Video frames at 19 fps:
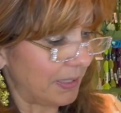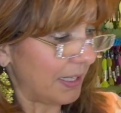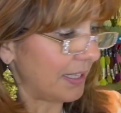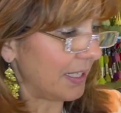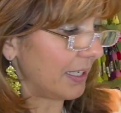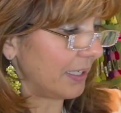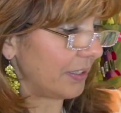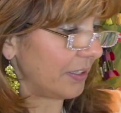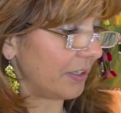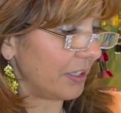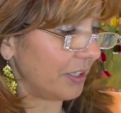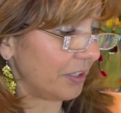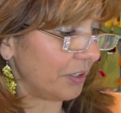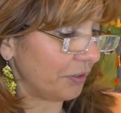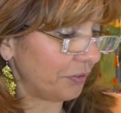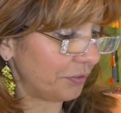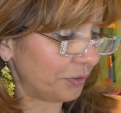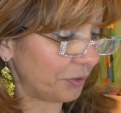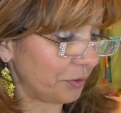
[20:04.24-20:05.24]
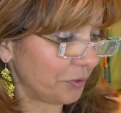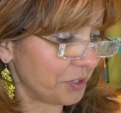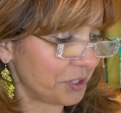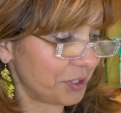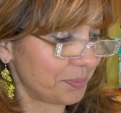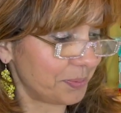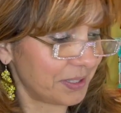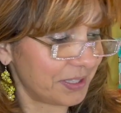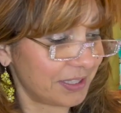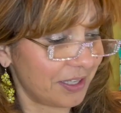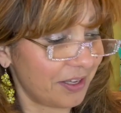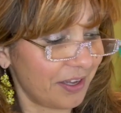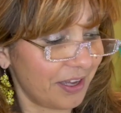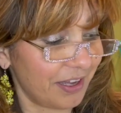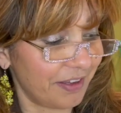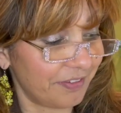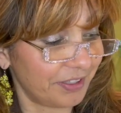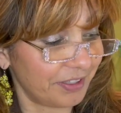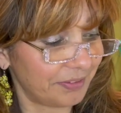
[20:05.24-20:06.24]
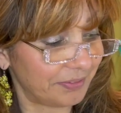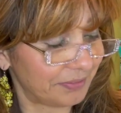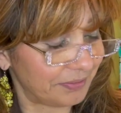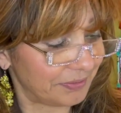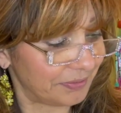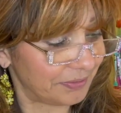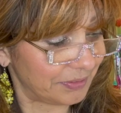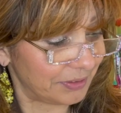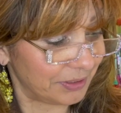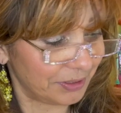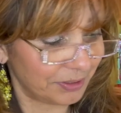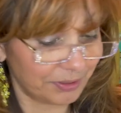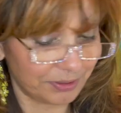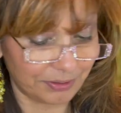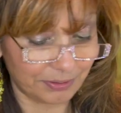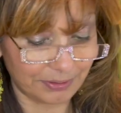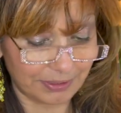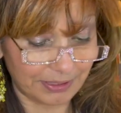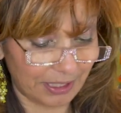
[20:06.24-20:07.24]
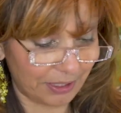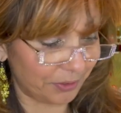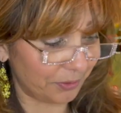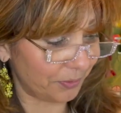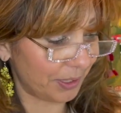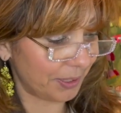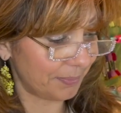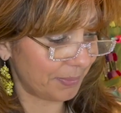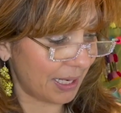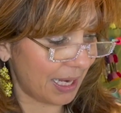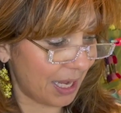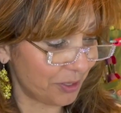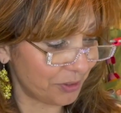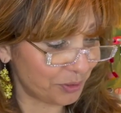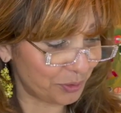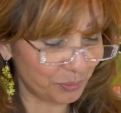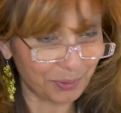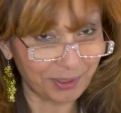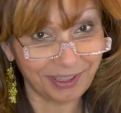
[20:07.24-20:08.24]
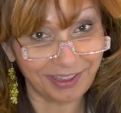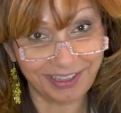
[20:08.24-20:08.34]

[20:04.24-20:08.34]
the end of the year for Christmas, I'll have it to decorate my house with.